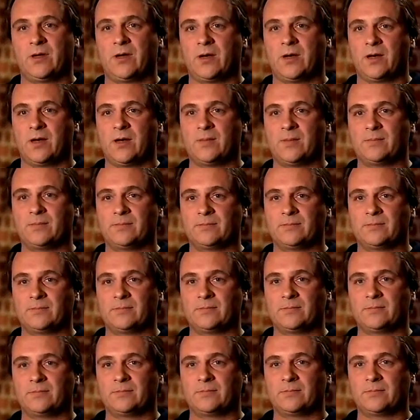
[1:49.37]
Um,
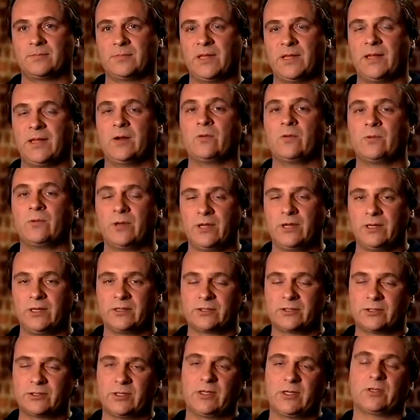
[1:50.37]
they don't need
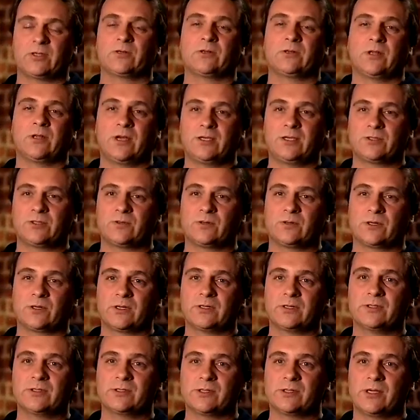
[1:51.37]
a centralized
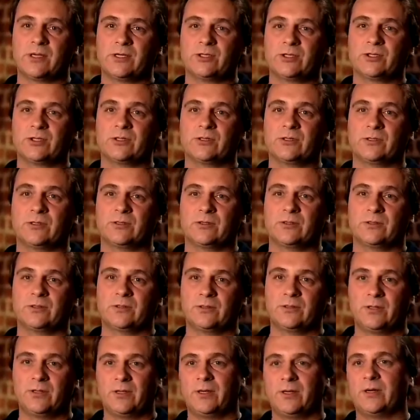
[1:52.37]
organization.
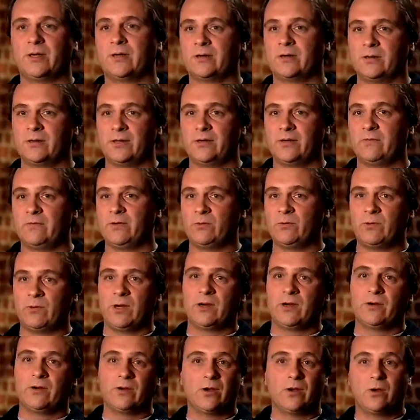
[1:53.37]
They're
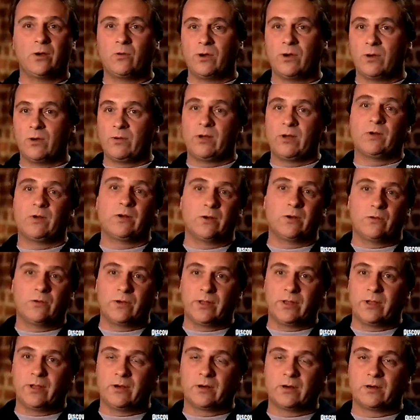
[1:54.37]
everywhere, nowhere. We don't know
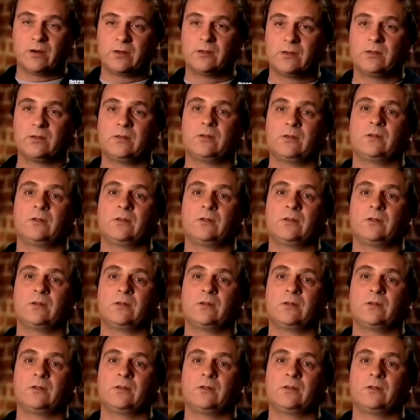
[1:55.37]
where they are.